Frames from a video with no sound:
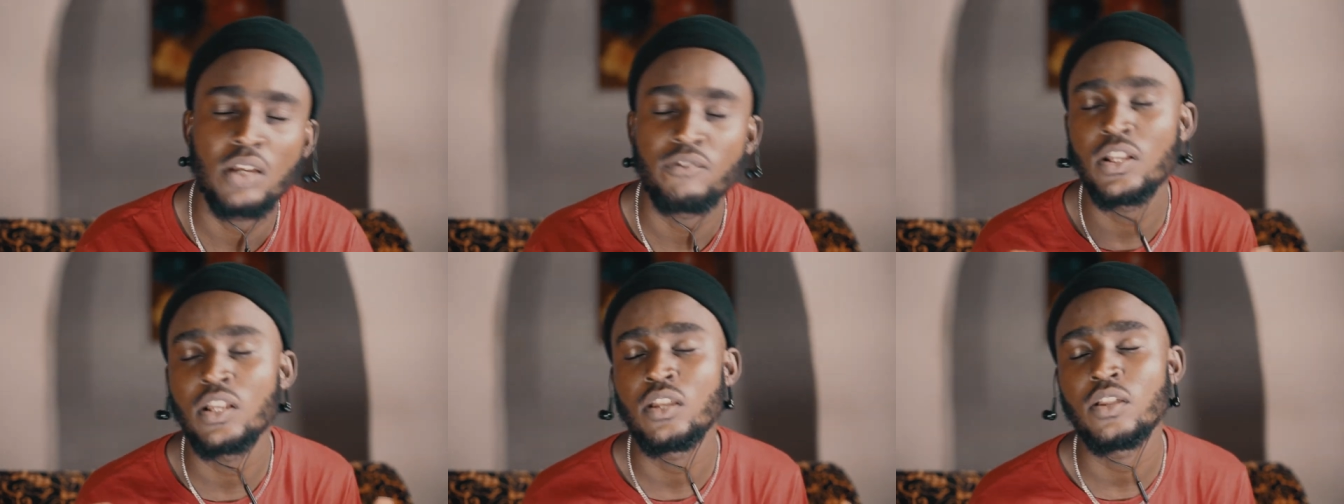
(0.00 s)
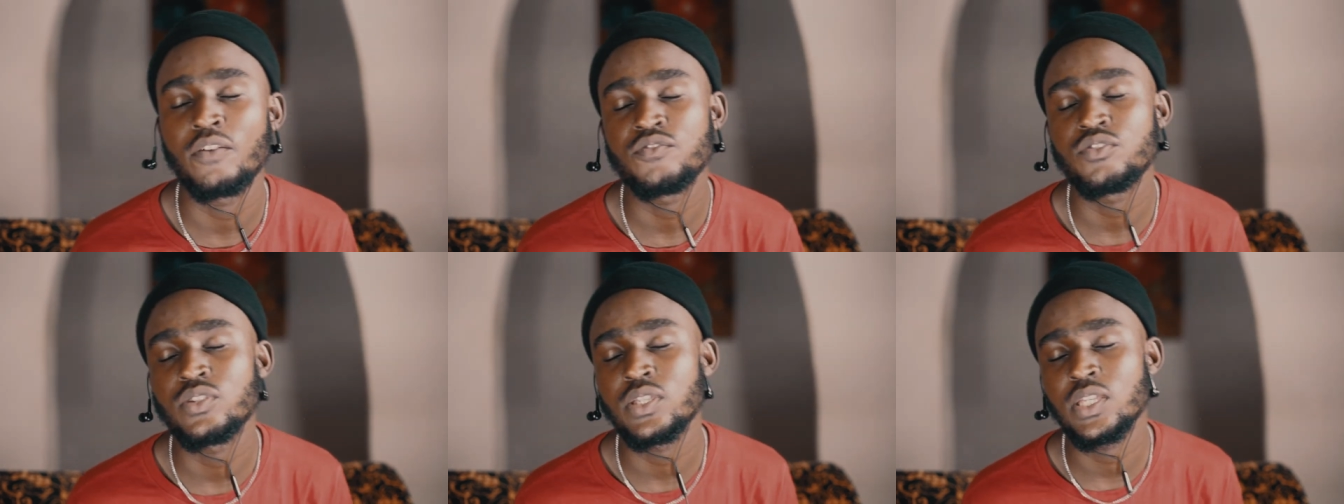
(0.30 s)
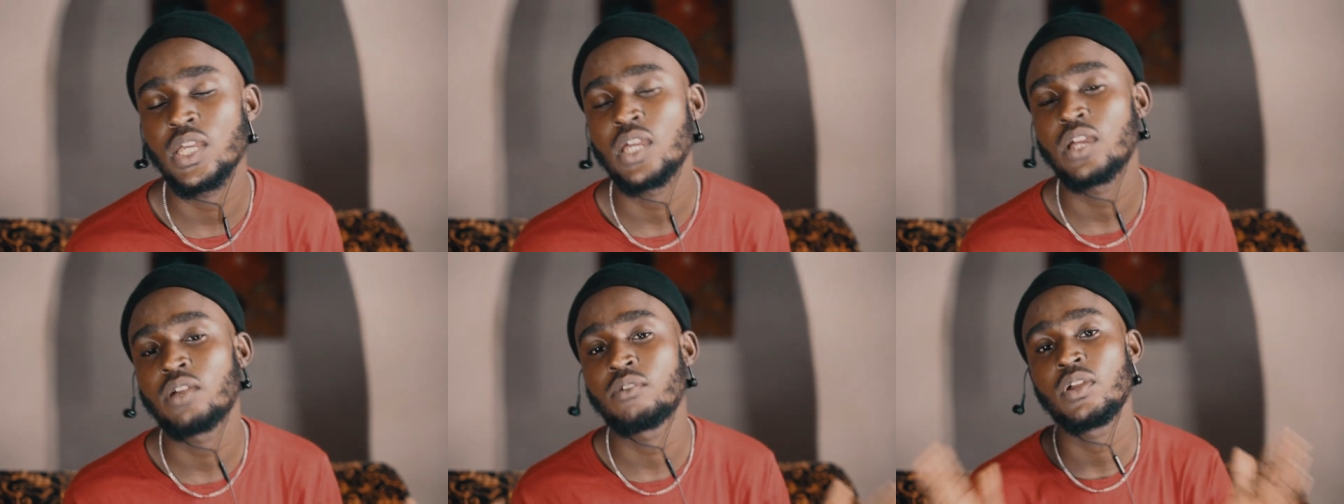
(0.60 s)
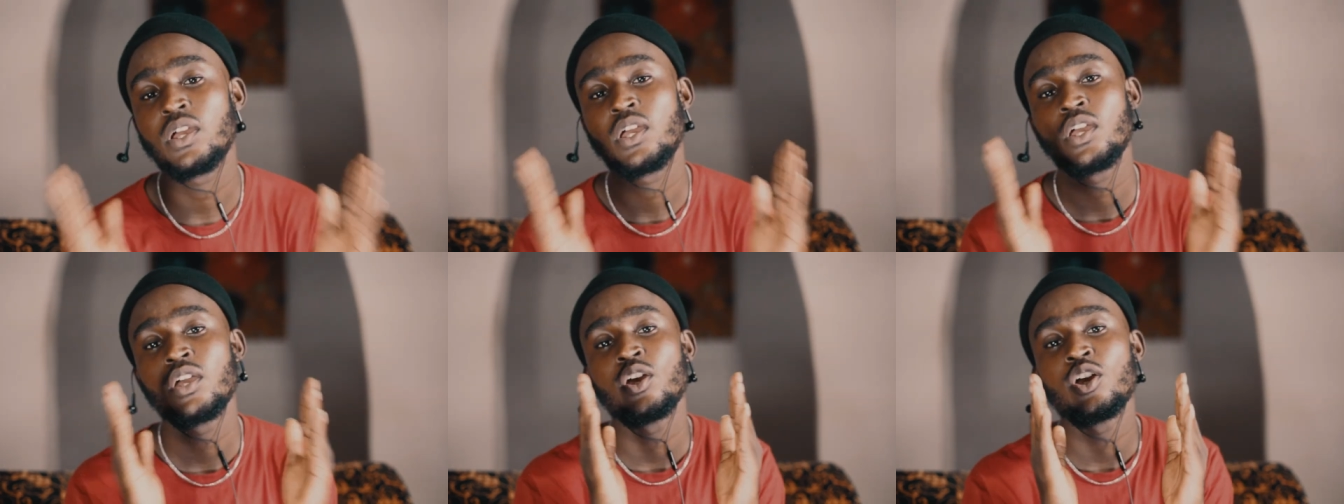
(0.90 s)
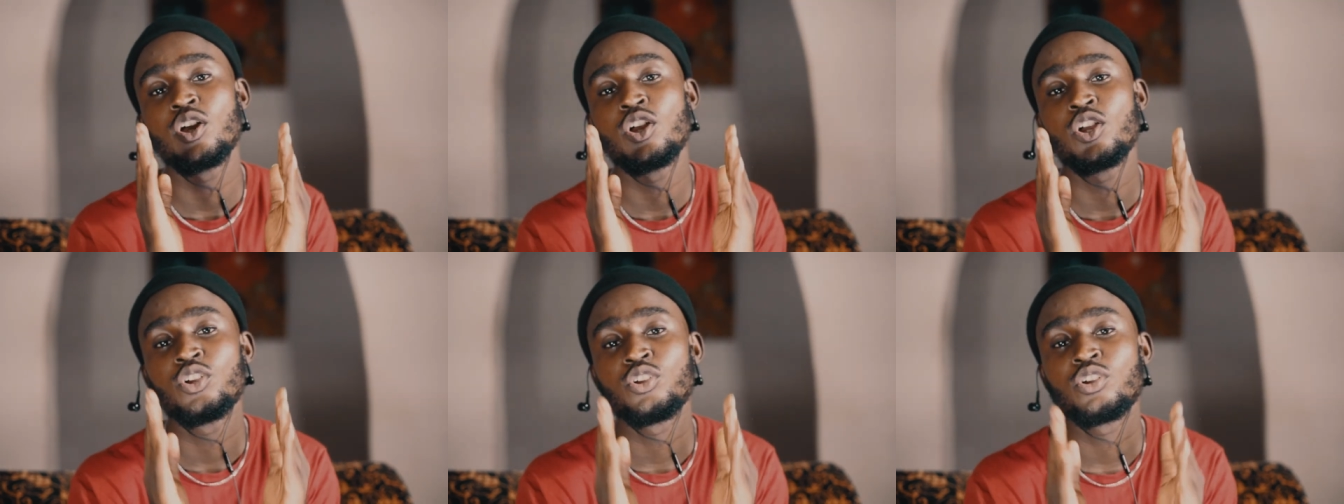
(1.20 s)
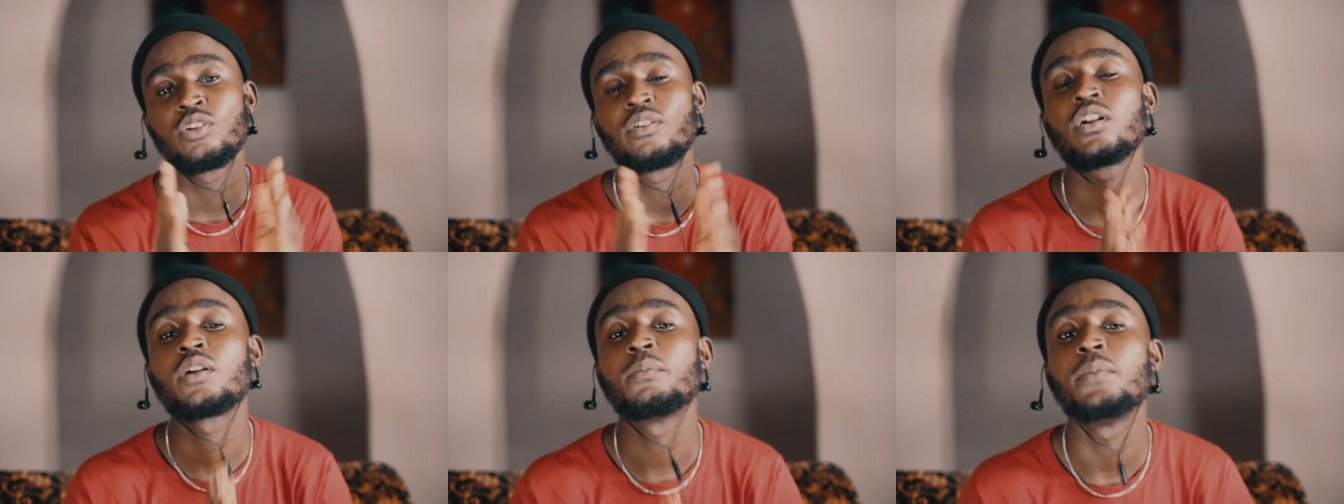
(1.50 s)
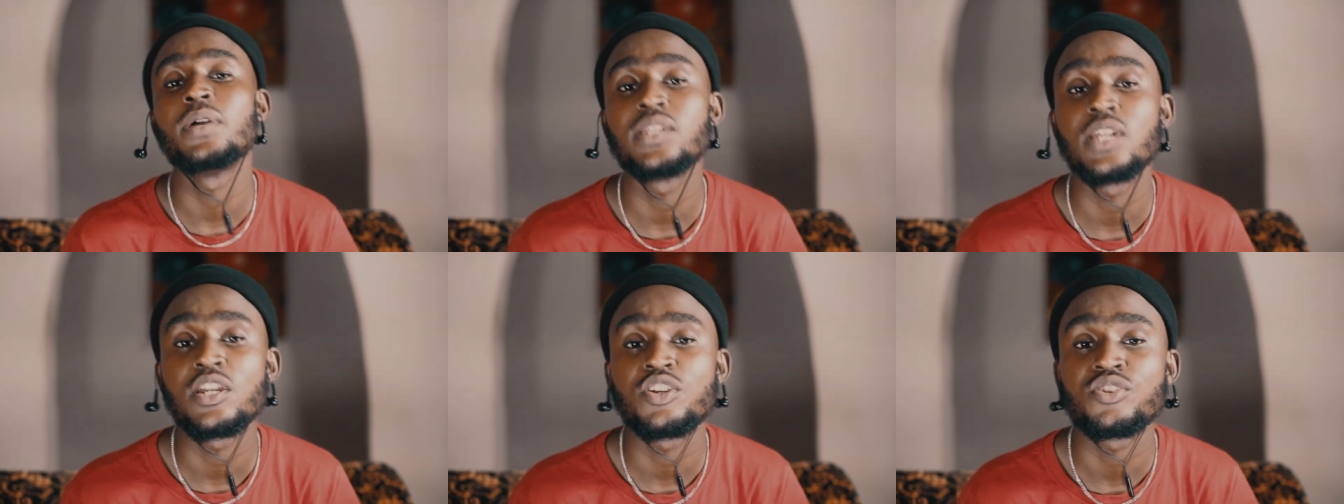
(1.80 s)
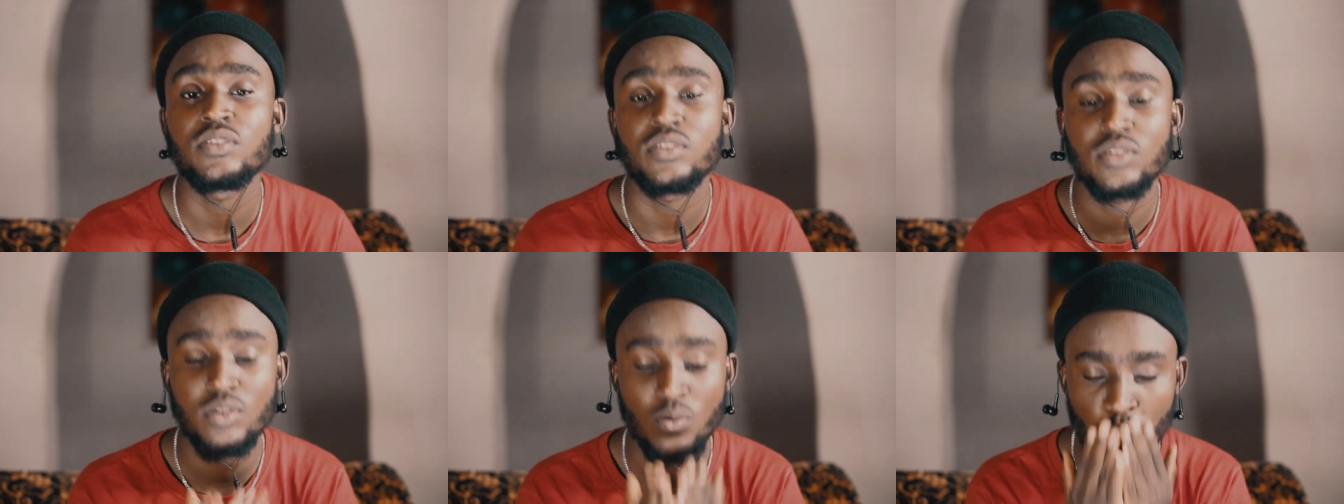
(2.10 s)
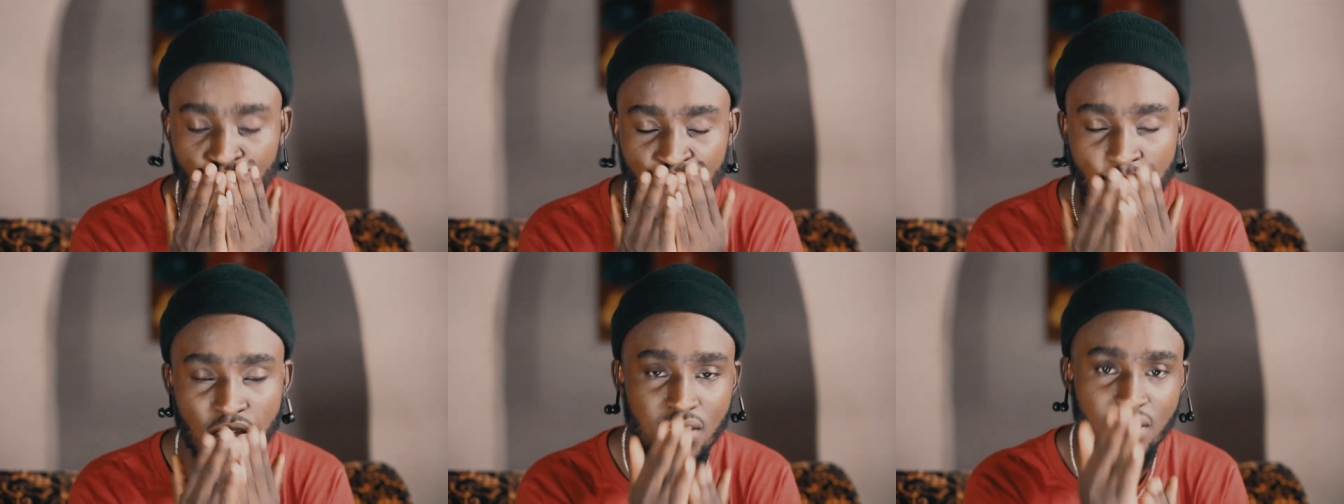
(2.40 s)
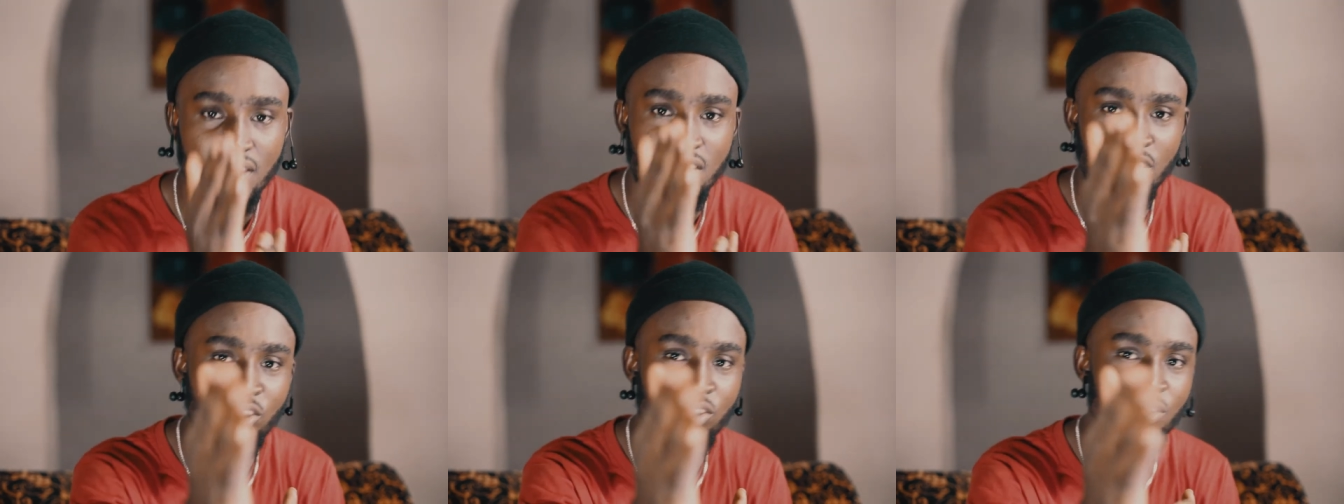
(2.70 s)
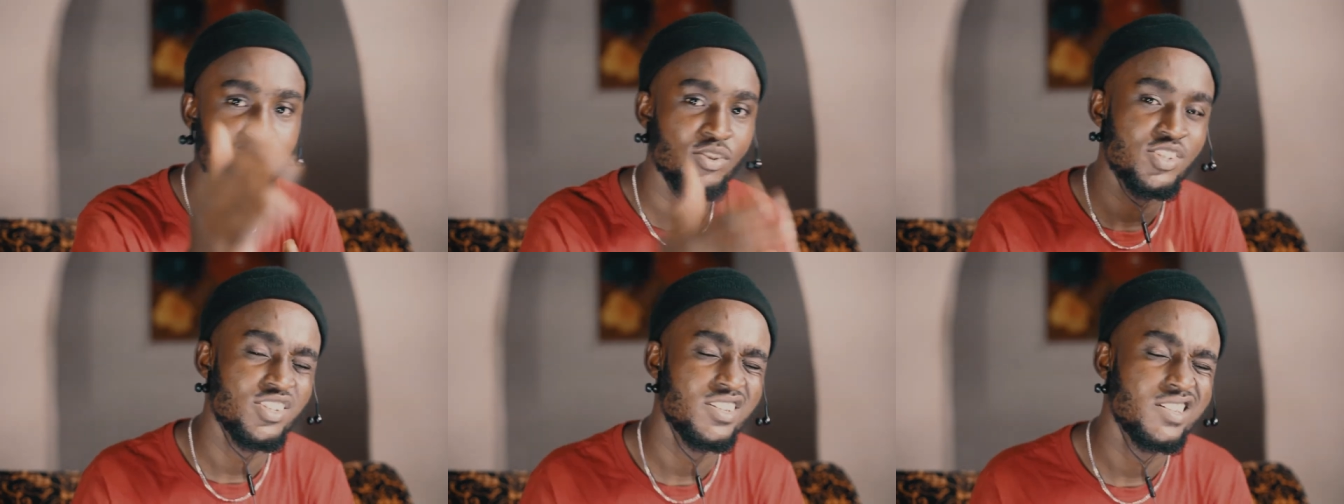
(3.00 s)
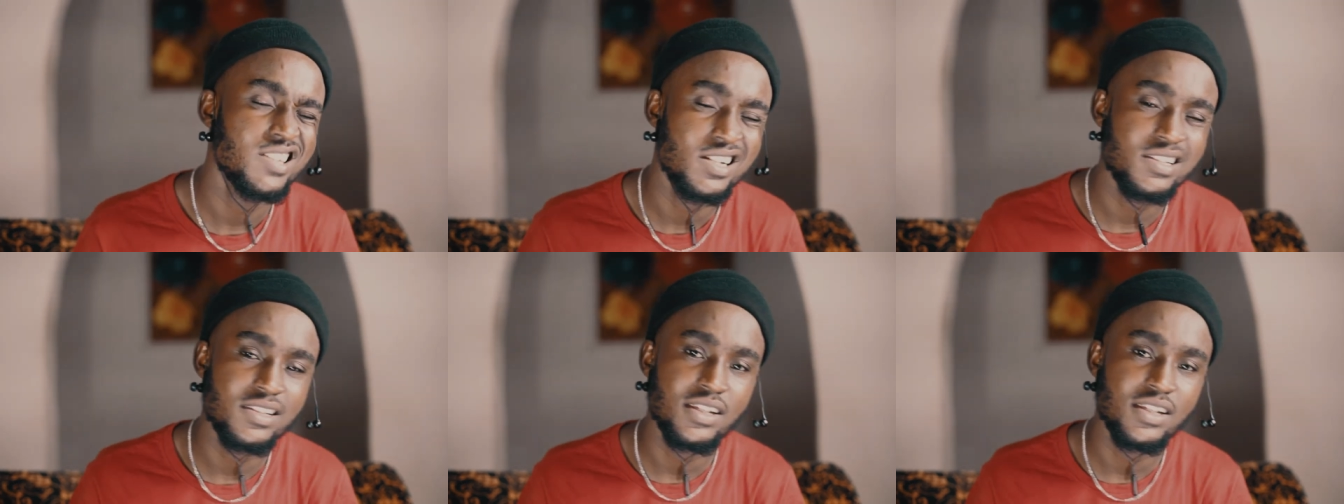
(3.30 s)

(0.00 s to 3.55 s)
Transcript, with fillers: I really love to hear your recommendations. So thank you. See you next